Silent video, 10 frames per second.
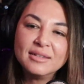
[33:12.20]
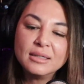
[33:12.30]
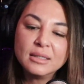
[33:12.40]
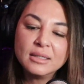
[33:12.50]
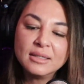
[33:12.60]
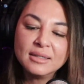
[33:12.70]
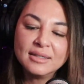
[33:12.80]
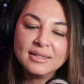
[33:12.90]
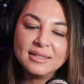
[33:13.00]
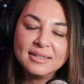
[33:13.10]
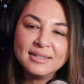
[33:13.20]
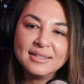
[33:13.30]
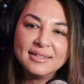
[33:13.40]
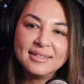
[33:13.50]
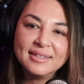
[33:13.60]

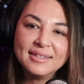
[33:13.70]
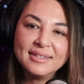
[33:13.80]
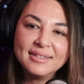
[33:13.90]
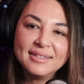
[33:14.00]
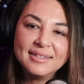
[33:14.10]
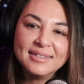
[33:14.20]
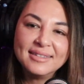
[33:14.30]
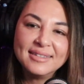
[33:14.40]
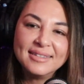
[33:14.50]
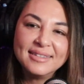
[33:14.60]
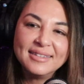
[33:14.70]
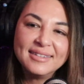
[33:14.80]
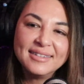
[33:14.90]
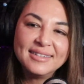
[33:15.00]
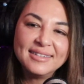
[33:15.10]

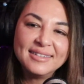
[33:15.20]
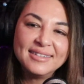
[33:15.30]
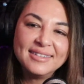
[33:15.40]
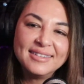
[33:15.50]
(not speaking)